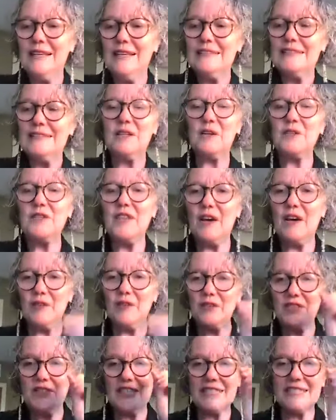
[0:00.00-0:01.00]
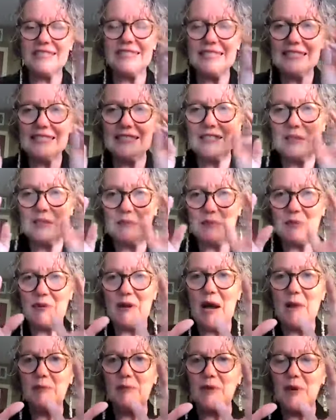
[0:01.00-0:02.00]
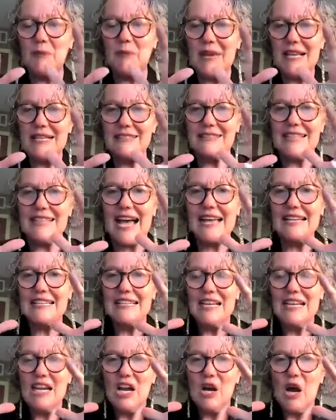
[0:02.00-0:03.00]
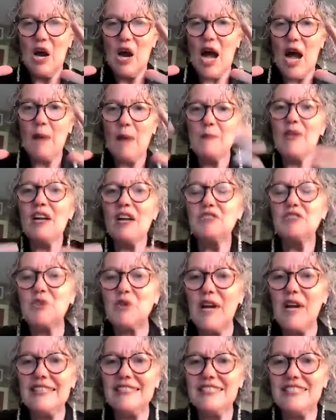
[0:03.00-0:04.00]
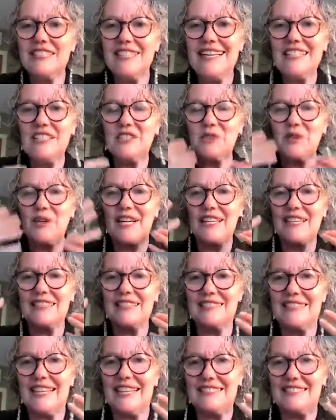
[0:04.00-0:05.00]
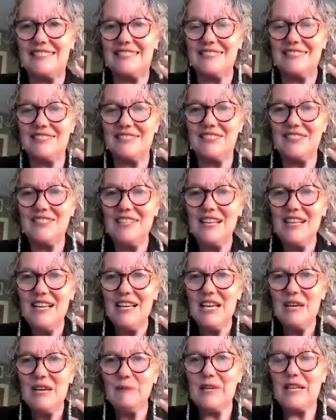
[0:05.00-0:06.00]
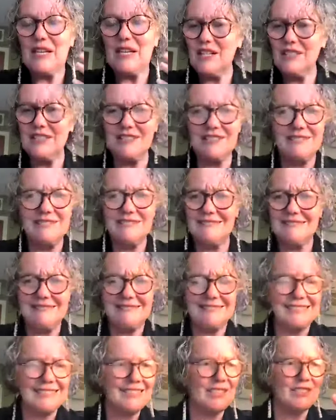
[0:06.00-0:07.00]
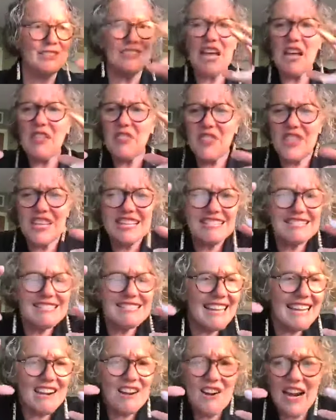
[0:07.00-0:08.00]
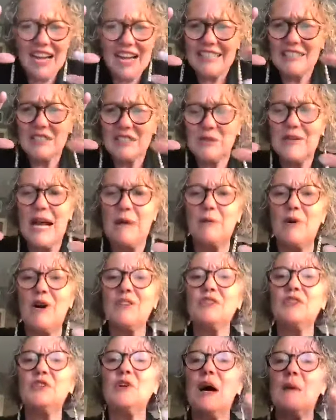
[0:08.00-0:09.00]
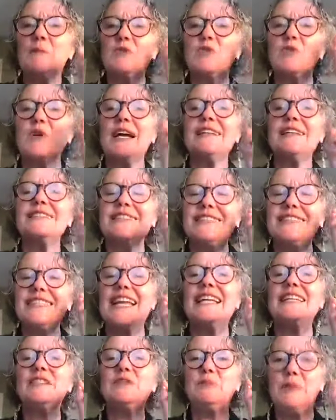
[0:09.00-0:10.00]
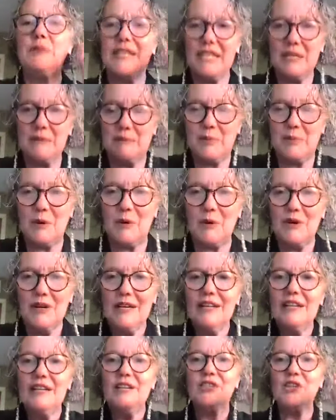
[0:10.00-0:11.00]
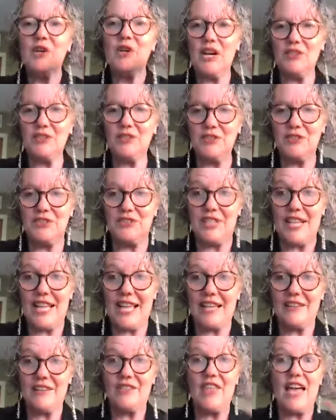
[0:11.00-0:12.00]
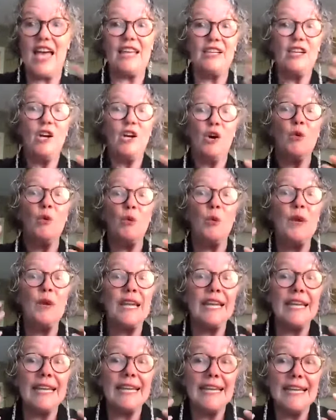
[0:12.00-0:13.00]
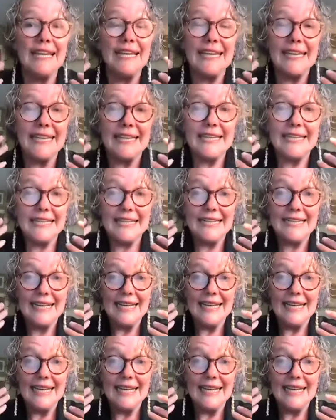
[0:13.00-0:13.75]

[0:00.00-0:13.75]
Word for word: so now this is the problem is that I'm not trying to change organizations because there's nothing there I can grab onto. I'm trying to change people to understand that we